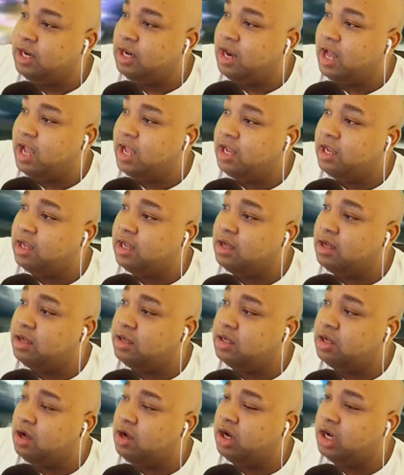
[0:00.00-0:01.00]
Like,
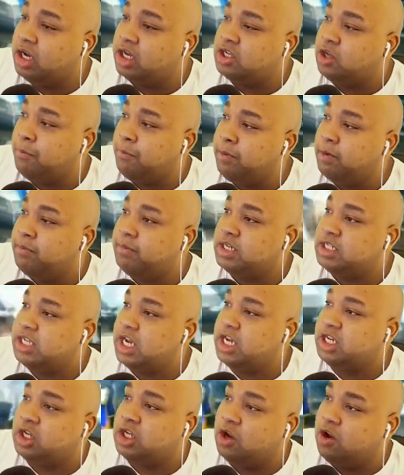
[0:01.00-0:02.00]
all right. So pretty much
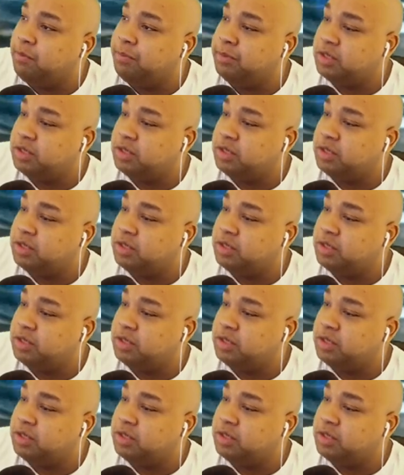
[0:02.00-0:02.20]
that's her